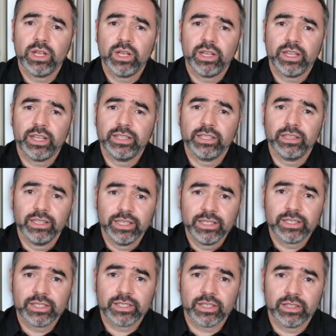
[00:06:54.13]
in the
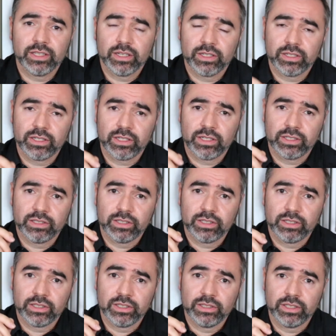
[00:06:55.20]
links in
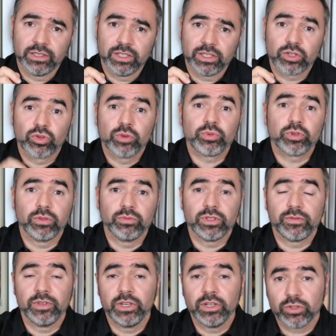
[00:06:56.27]
the description of this
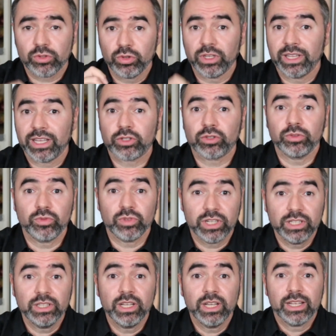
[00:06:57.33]
video, so you can actually
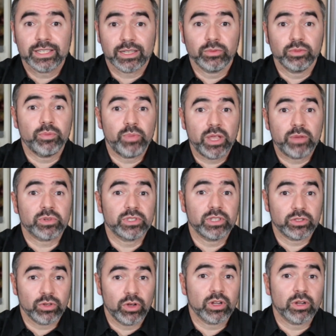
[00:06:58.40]
read some of the papers that
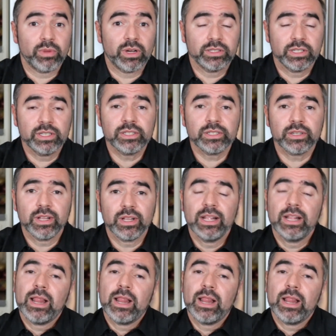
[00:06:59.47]
talk about this.